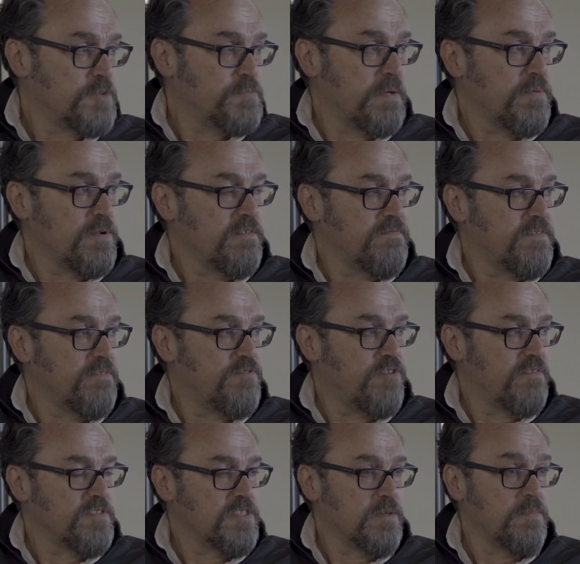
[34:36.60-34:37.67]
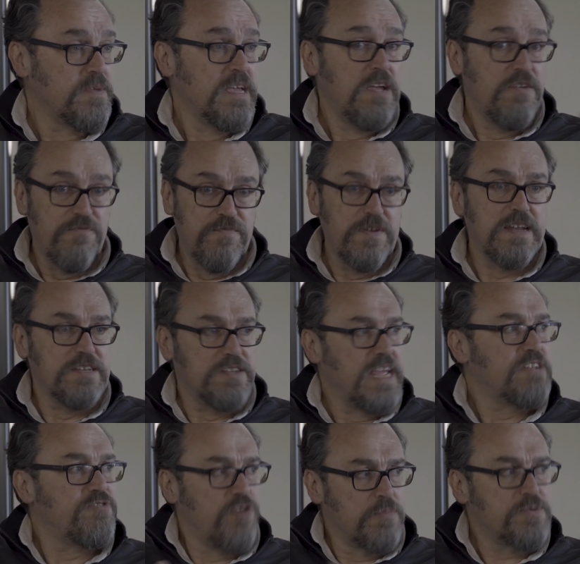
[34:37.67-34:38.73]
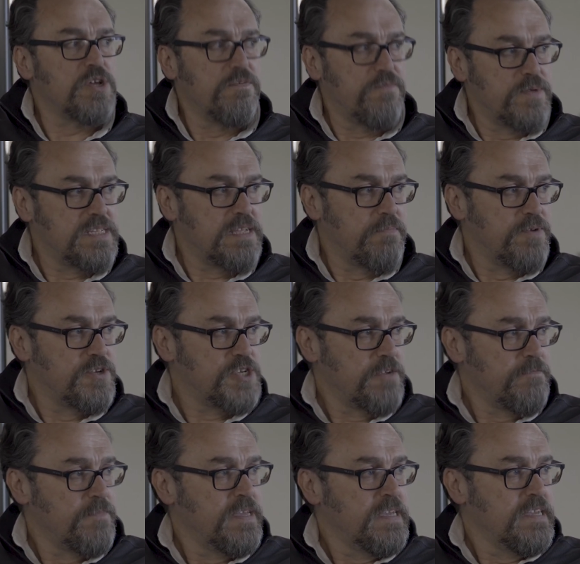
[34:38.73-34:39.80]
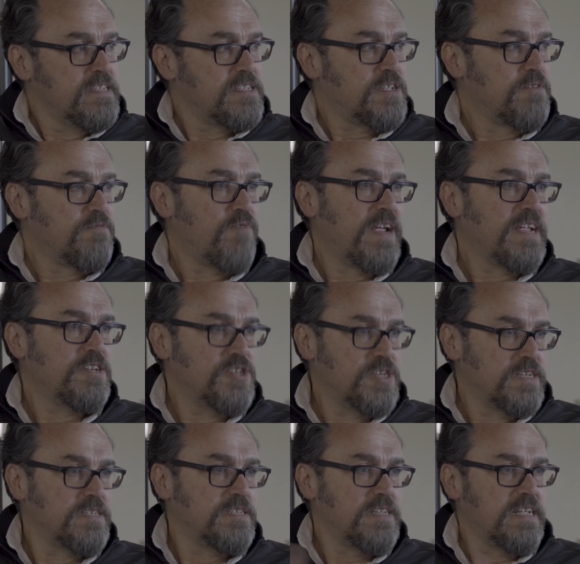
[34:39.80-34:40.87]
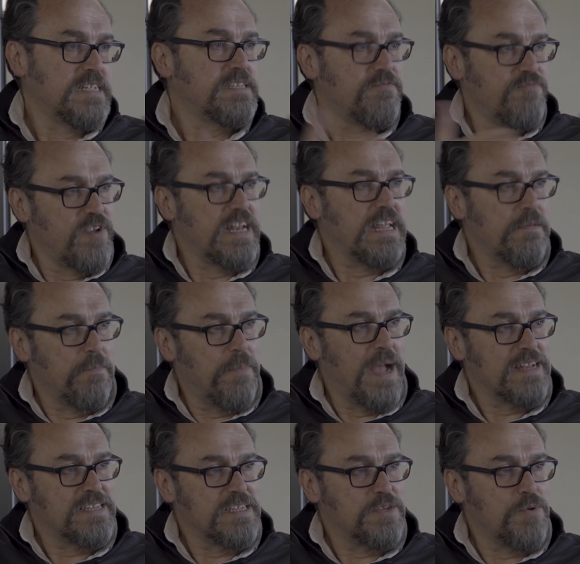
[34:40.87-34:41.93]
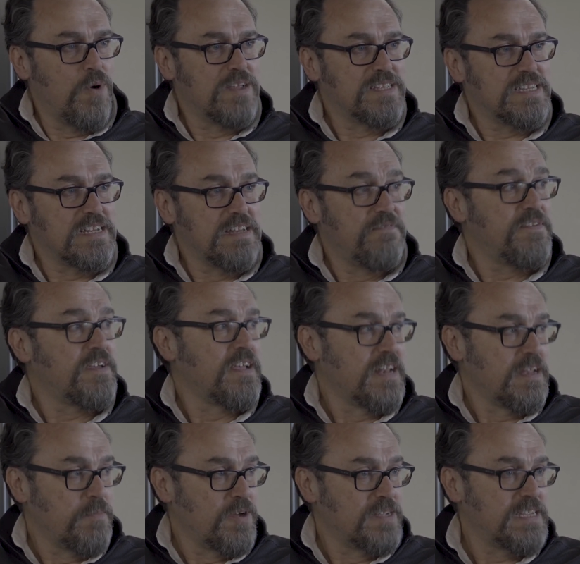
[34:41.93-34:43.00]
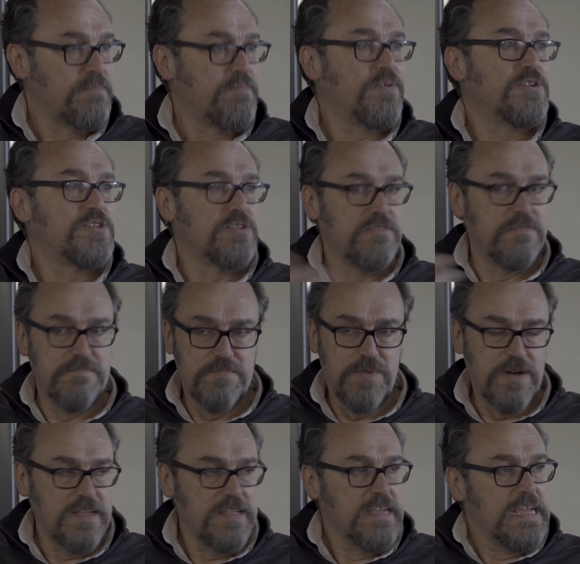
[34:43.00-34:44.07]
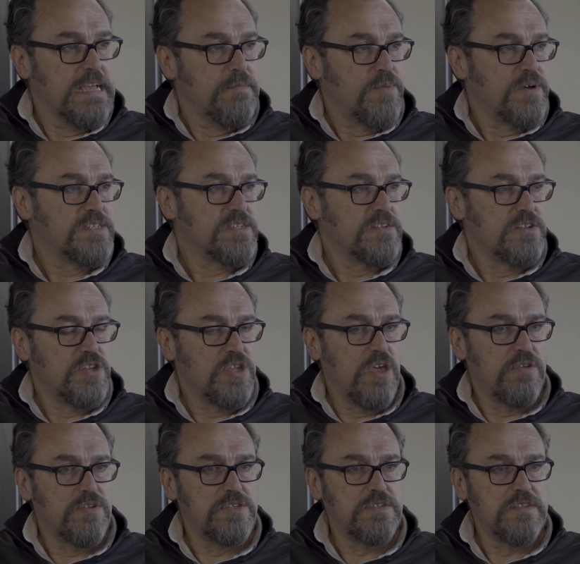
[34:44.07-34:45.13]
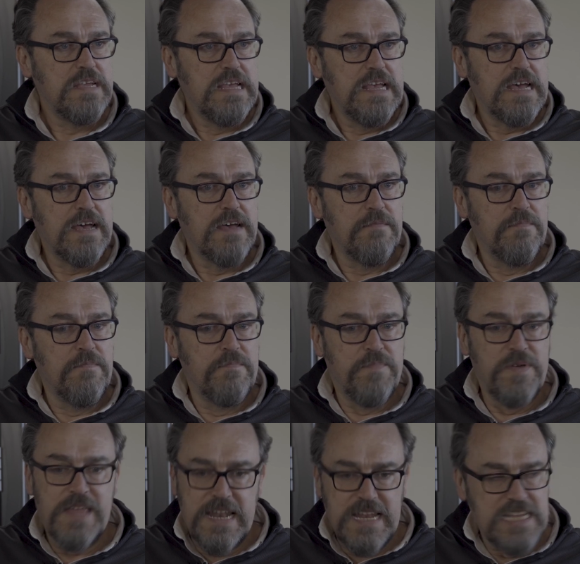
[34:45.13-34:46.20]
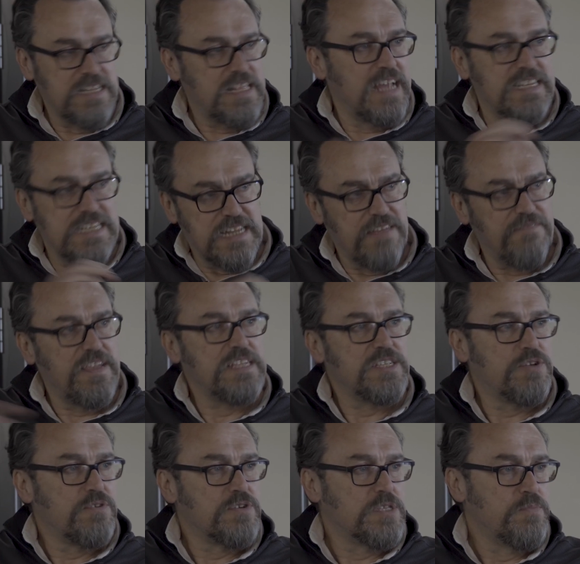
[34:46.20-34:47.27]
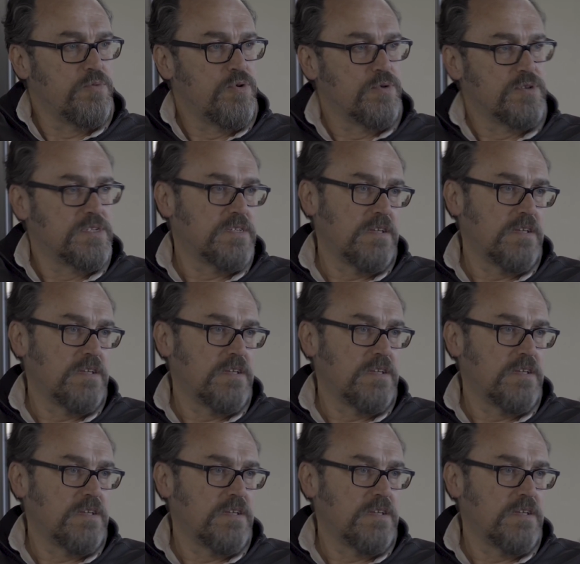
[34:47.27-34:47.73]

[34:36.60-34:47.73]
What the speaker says: people have driven them, really it drops off with temperature. Yes. So range is really impacted quite significantly by temperature and by certain use. But that is EVs across the board.